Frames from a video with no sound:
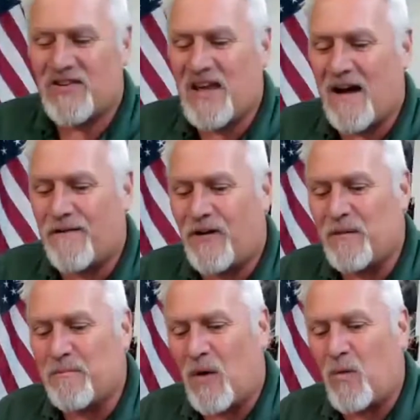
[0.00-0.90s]
effort.
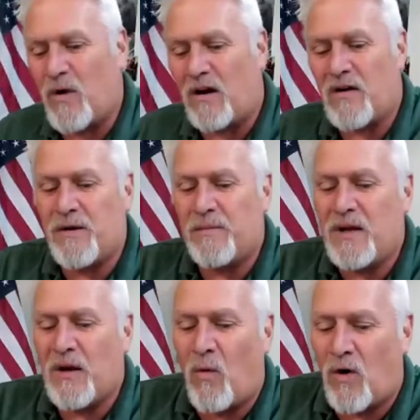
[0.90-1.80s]
But we are going to
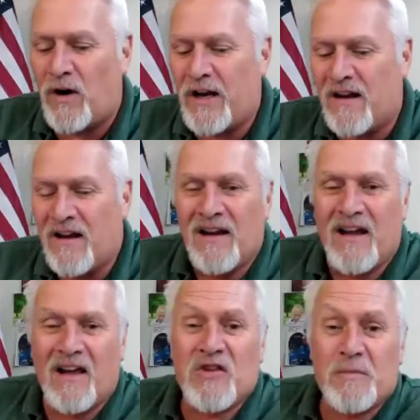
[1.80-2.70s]
be awarding
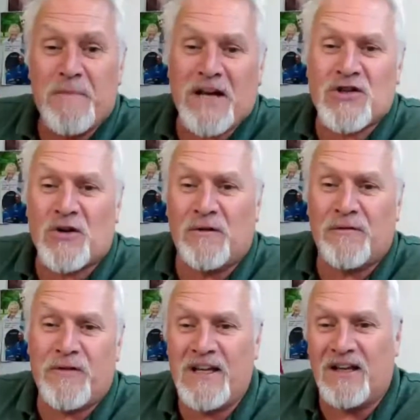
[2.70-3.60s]
a special
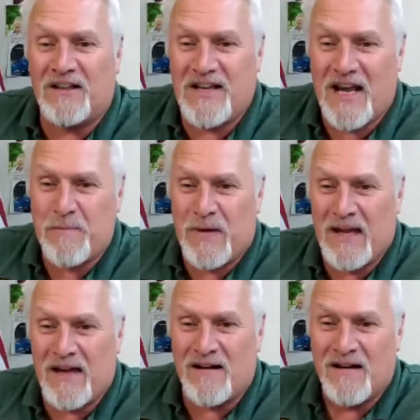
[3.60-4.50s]
field day
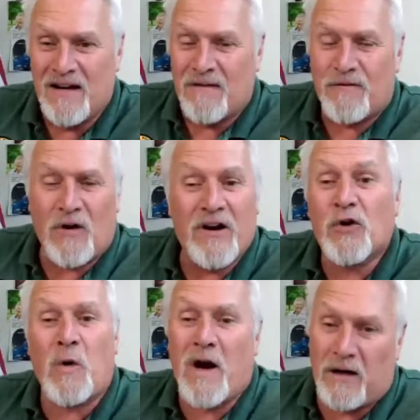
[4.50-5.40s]
pin for an
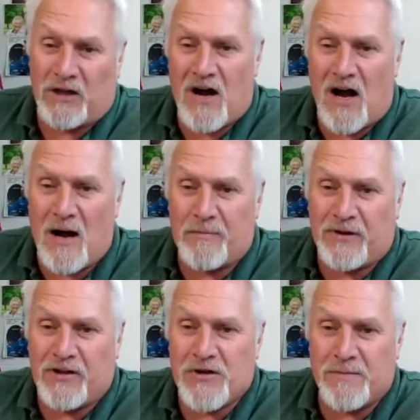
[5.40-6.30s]
incredible
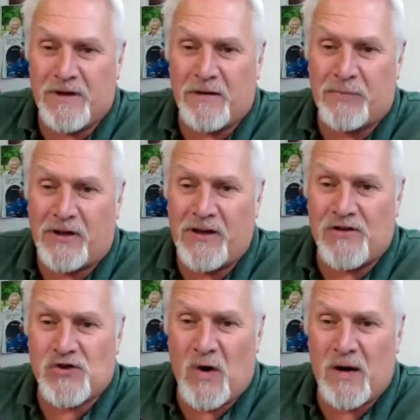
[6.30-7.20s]
accomplishment. And please
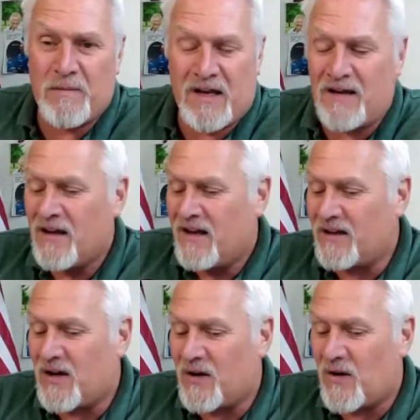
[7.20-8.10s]
join me
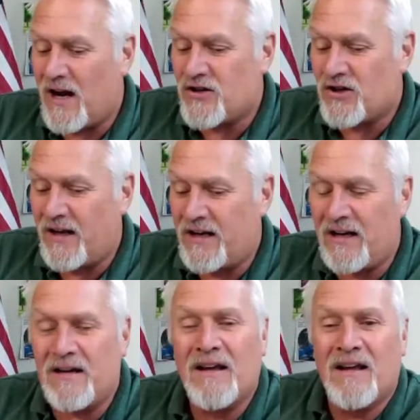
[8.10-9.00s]
in
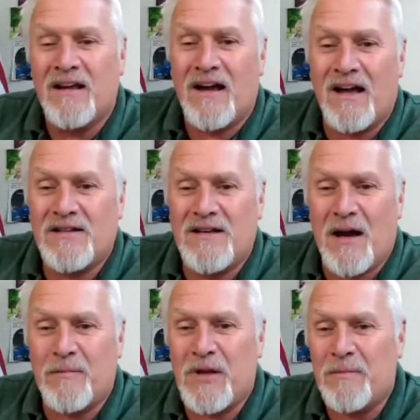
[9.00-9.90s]
congratulating uh,
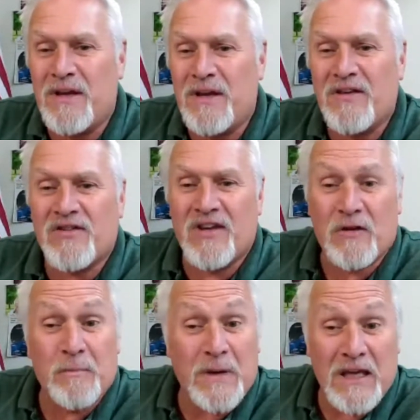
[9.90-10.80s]

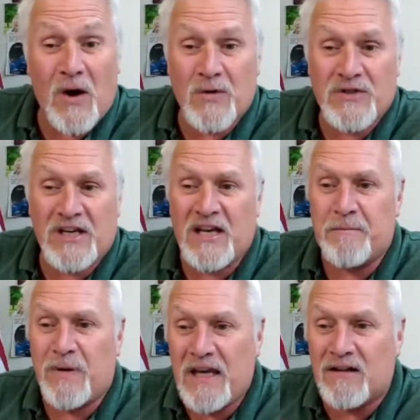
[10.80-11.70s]
WB6POT
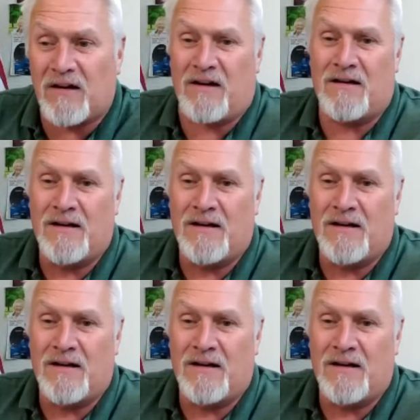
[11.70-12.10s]
Peter